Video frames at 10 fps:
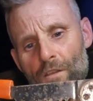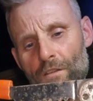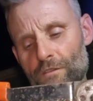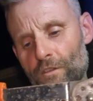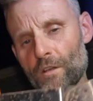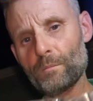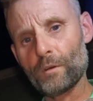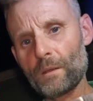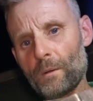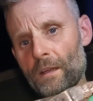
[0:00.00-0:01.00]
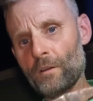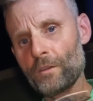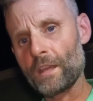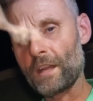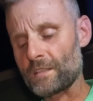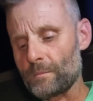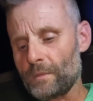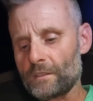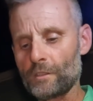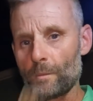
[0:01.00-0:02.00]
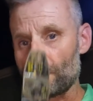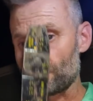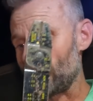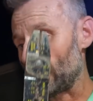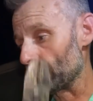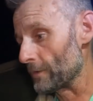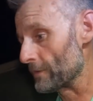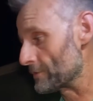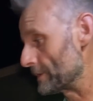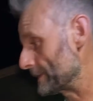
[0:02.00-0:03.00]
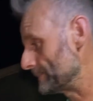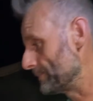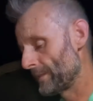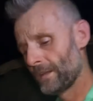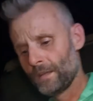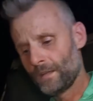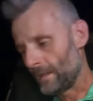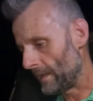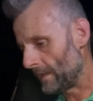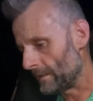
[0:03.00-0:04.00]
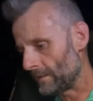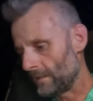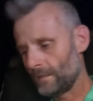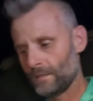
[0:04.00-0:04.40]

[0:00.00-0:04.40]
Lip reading: your entire body weight on the Anderson plug terminals, that'll do the trick. And